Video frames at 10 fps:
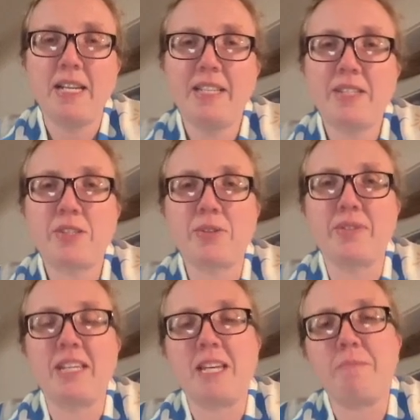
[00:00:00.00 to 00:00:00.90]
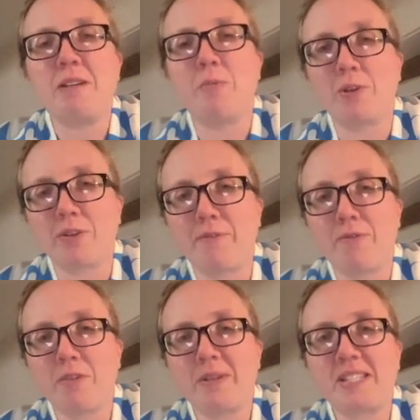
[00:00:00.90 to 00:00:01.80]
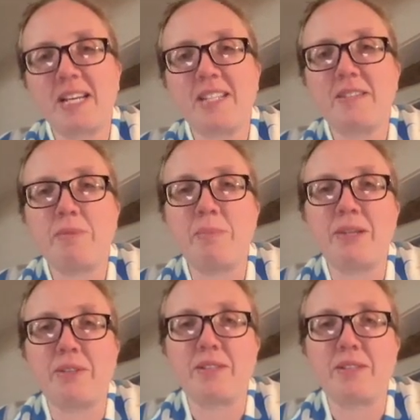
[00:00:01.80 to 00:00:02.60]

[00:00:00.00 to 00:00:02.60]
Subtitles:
And this certainly can't be a 1 or a 4 because it has to be bigger